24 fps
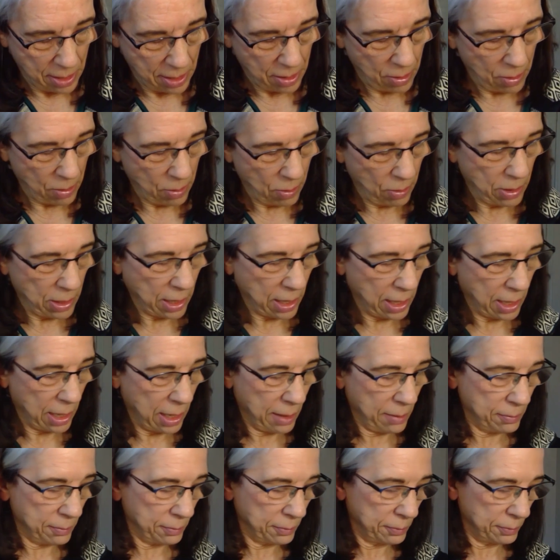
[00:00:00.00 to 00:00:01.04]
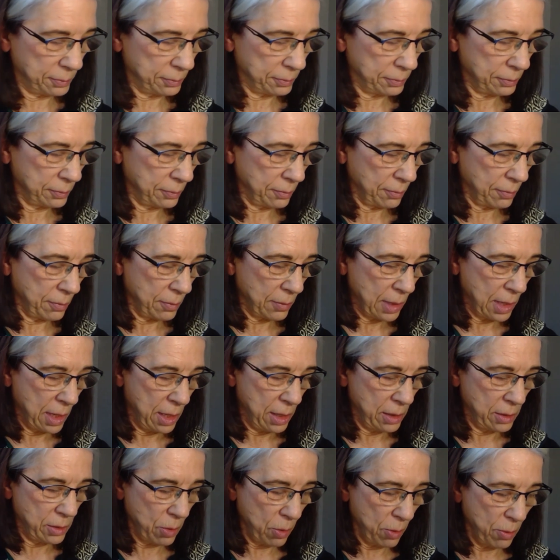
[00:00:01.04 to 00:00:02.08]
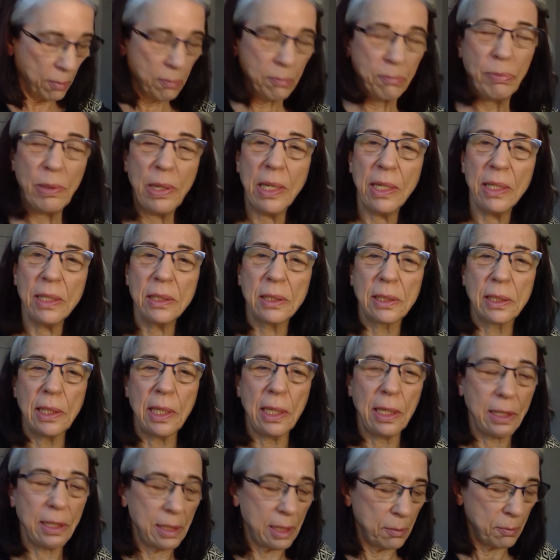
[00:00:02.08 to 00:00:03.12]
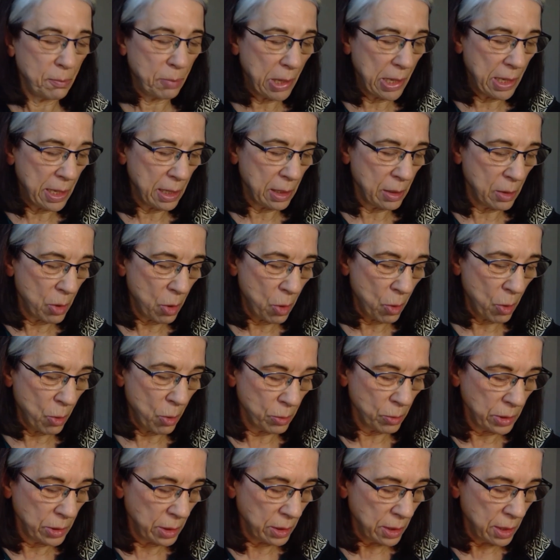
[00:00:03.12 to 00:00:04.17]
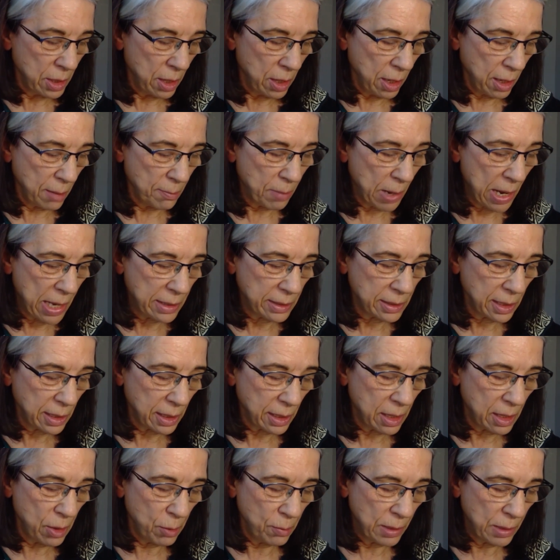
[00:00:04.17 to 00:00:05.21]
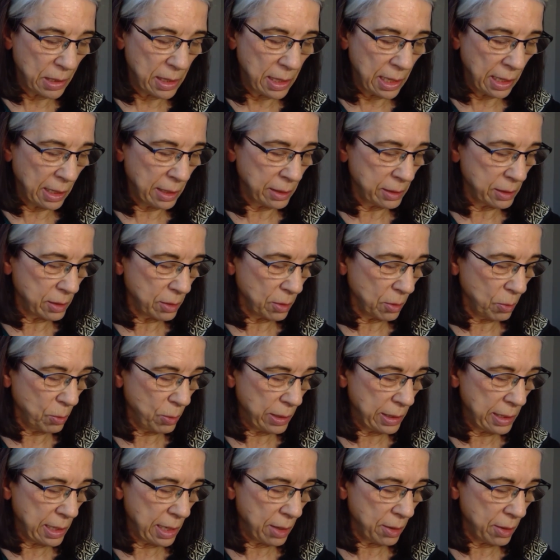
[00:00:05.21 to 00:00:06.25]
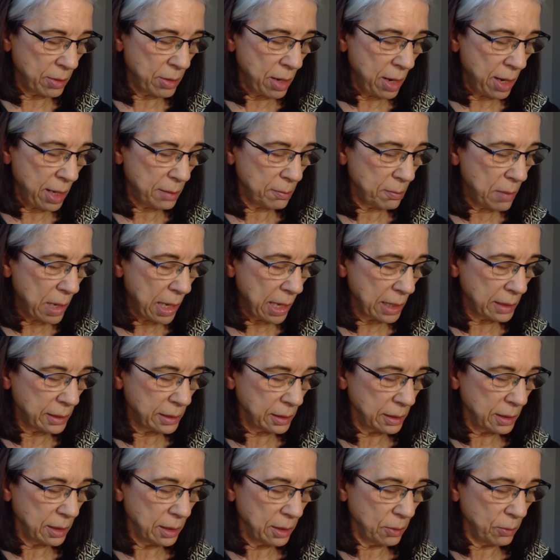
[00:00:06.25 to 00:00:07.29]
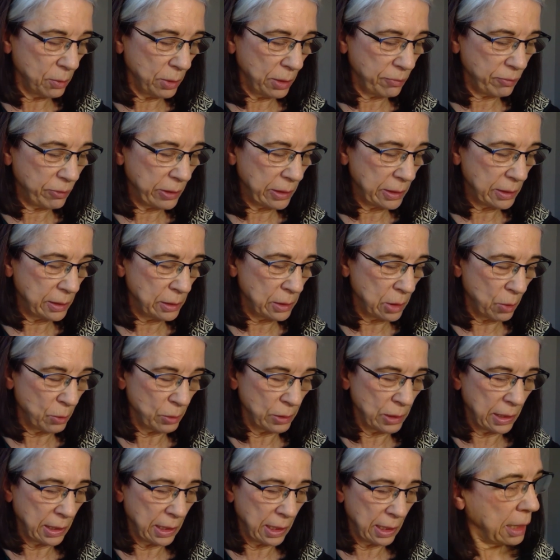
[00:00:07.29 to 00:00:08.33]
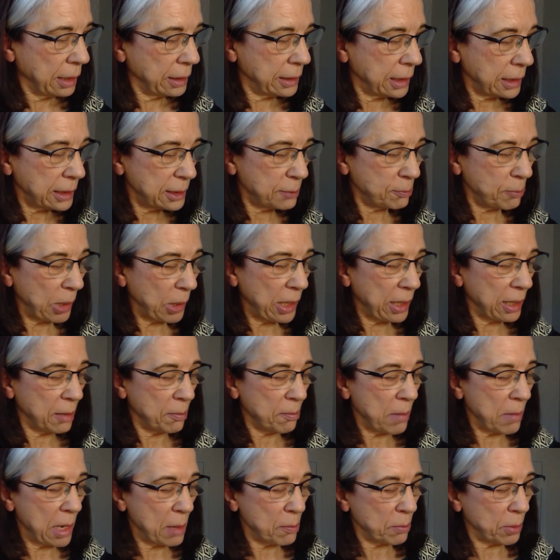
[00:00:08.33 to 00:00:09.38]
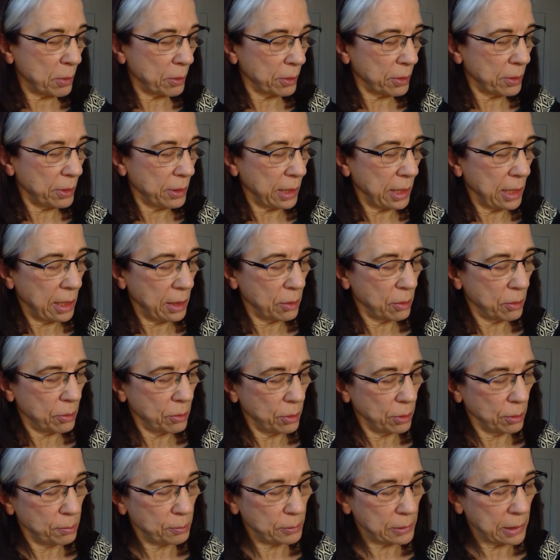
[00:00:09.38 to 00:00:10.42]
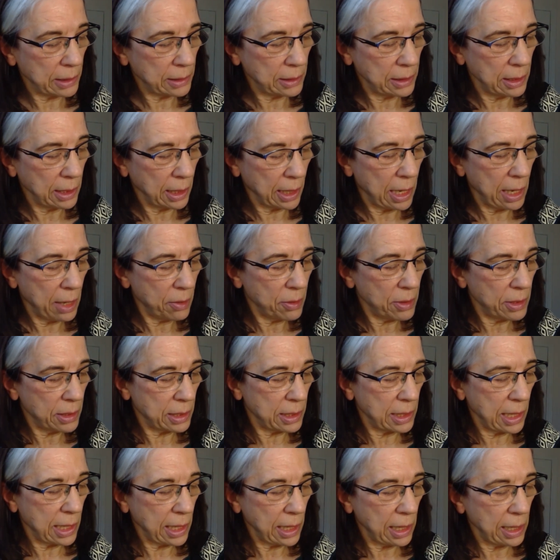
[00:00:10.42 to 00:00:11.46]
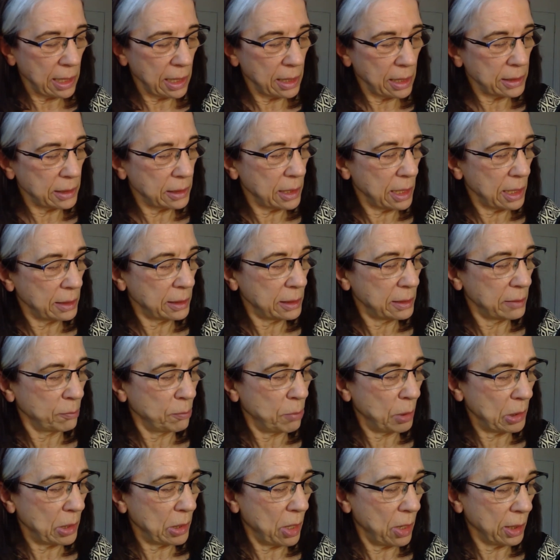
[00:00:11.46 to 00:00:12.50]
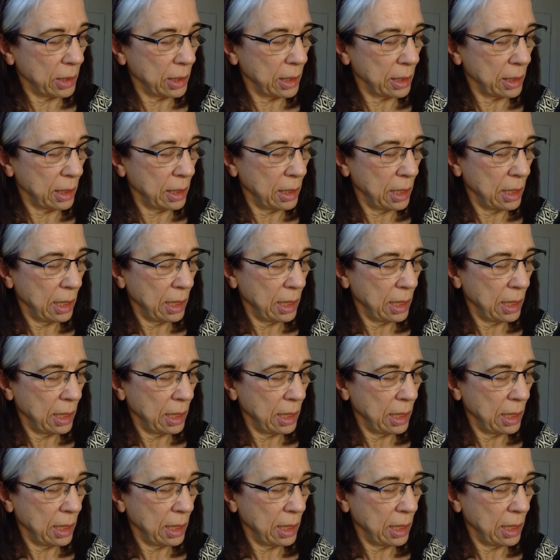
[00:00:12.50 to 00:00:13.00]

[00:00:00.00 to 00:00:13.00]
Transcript: Okay. So, being seen and being known are basic human needs. When they are not met, we feel lonely. Just being a member in a group doesn't guarantee a sense of belonging.